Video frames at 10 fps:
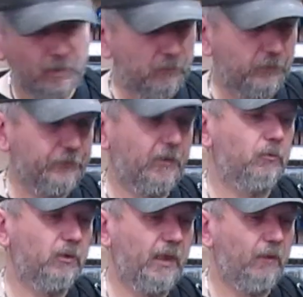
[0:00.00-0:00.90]
But as I say,
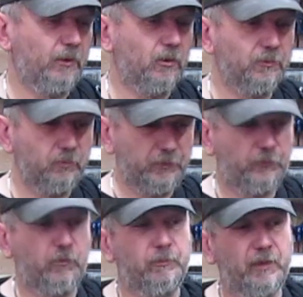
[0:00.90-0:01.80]
we'll carry on with the
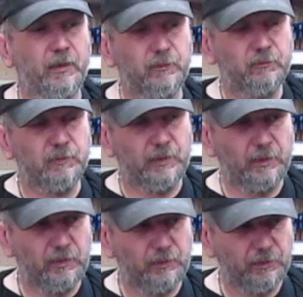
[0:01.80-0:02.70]
strip down
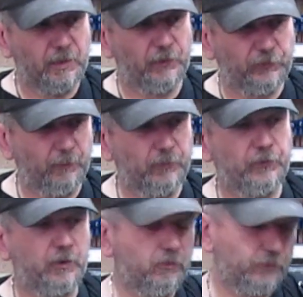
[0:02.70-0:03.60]
in the next
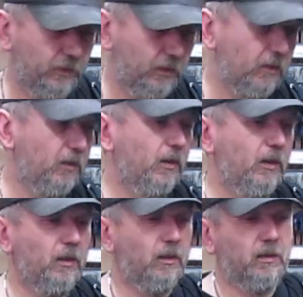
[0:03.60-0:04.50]
episode
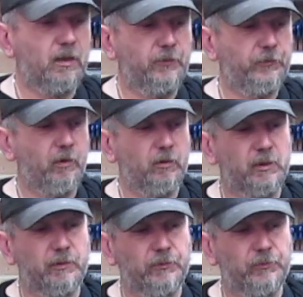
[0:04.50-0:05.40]
and start
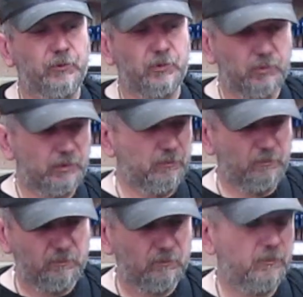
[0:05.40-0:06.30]
going through and
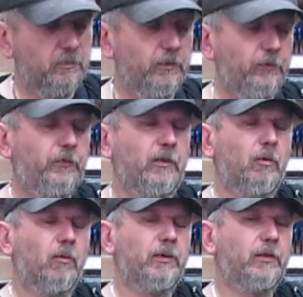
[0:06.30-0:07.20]
see
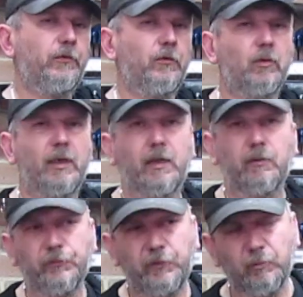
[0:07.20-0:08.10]
what we can sort
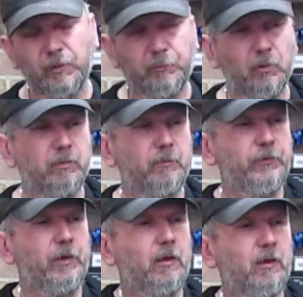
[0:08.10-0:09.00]
out, see what the problems
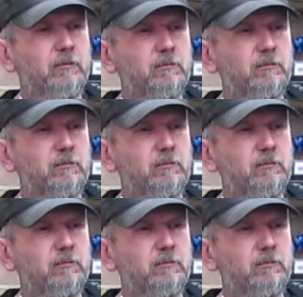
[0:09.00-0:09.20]
are.